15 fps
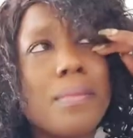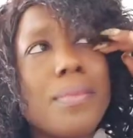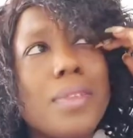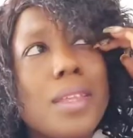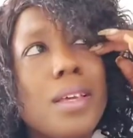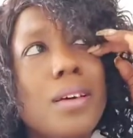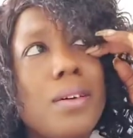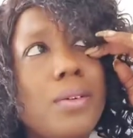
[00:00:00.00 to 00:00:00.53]

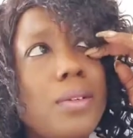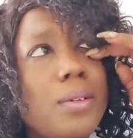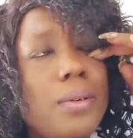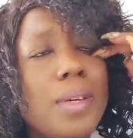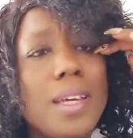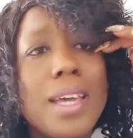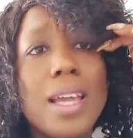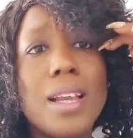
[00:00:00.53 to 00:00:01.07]
how do
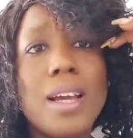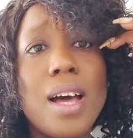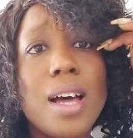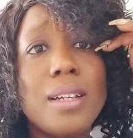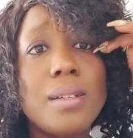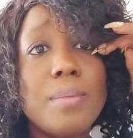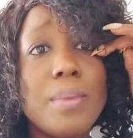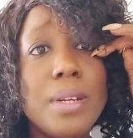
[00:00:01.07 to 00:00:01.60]
we get
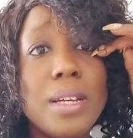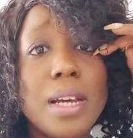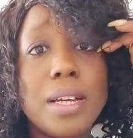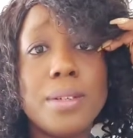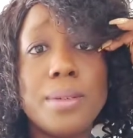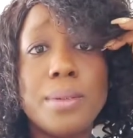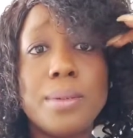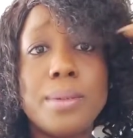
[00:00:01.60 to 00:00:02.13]
caught up in
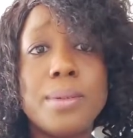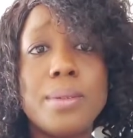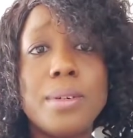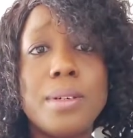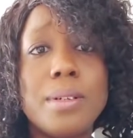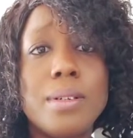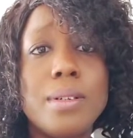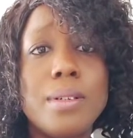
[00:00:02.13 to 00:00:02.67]
that though?
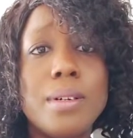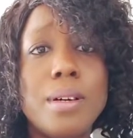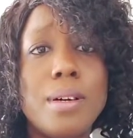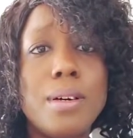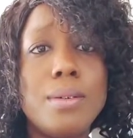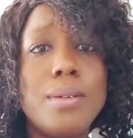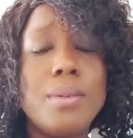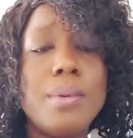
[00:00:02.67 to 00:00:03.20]

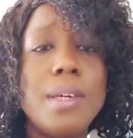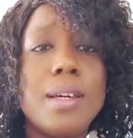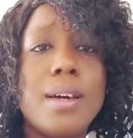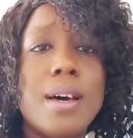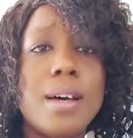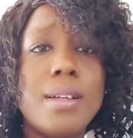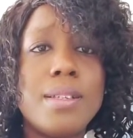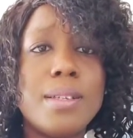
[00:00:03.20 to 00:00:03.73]
How do we
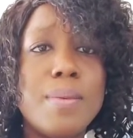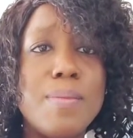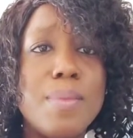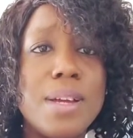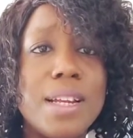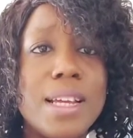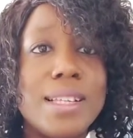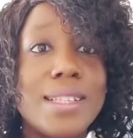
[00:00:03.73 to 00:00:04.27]
call
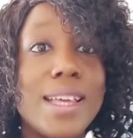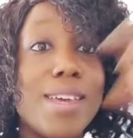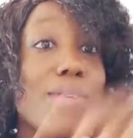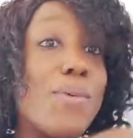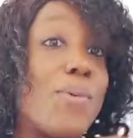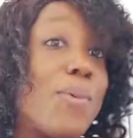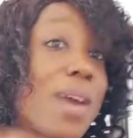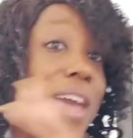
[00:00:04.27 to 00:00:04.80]
somebody and say, you
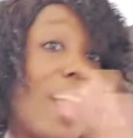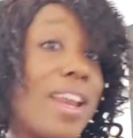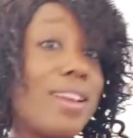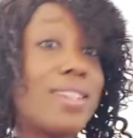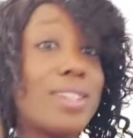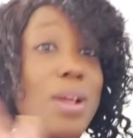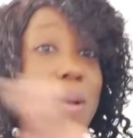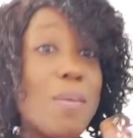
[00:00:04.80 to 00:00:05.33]
win
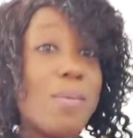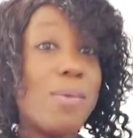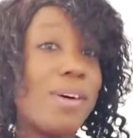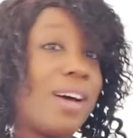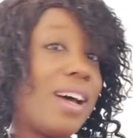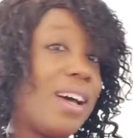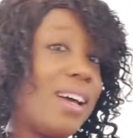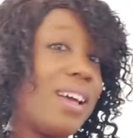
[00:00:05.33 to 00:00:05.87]

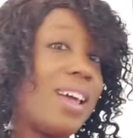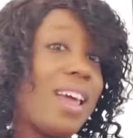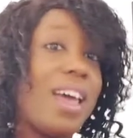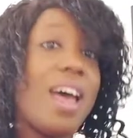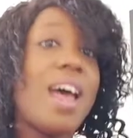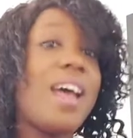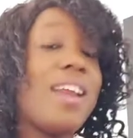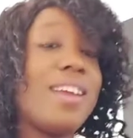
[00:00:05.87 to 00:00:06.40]
something,
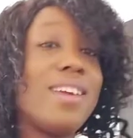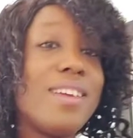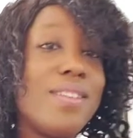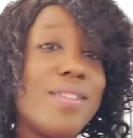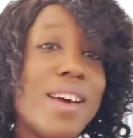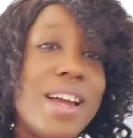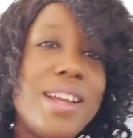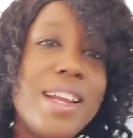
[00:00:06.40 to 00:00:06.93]
and you
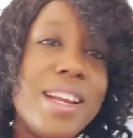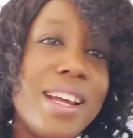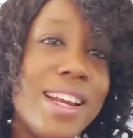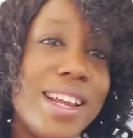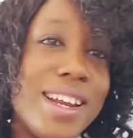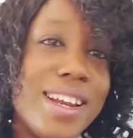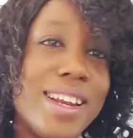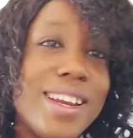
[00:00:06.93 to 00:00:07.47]
know, and then at
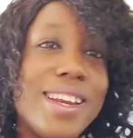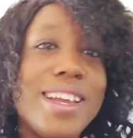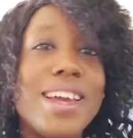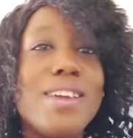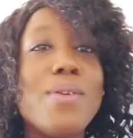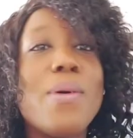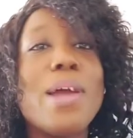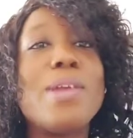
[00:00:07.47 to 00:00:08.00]
the end of the
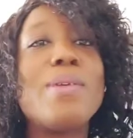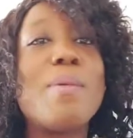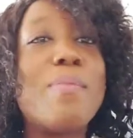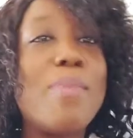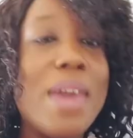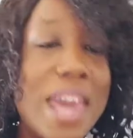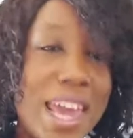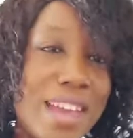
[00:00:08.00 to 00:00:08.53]
day, you end
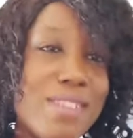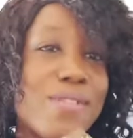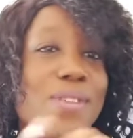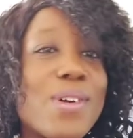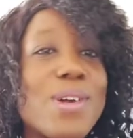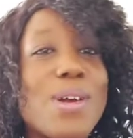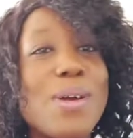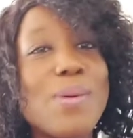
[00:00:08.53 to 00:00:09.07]
up paying
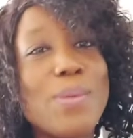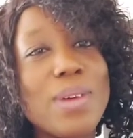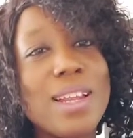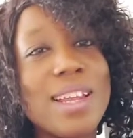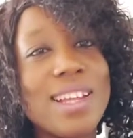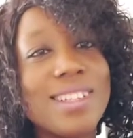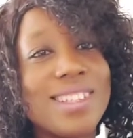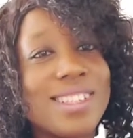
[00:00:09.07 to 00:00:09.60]
for your
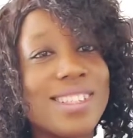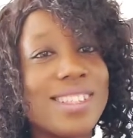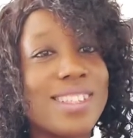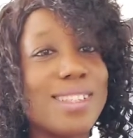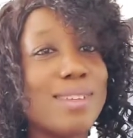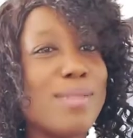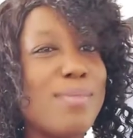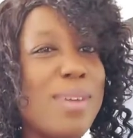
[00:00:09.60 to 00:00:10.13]
winnings?
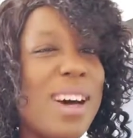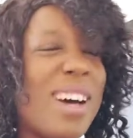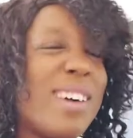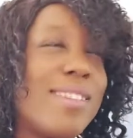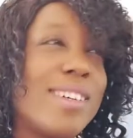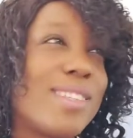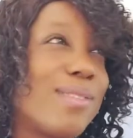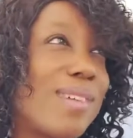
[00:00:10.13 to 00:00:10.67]
I
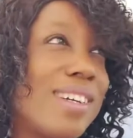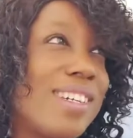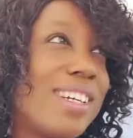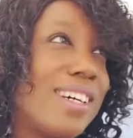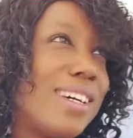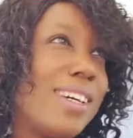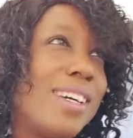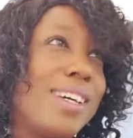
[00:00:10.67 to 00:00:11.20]
always wonder,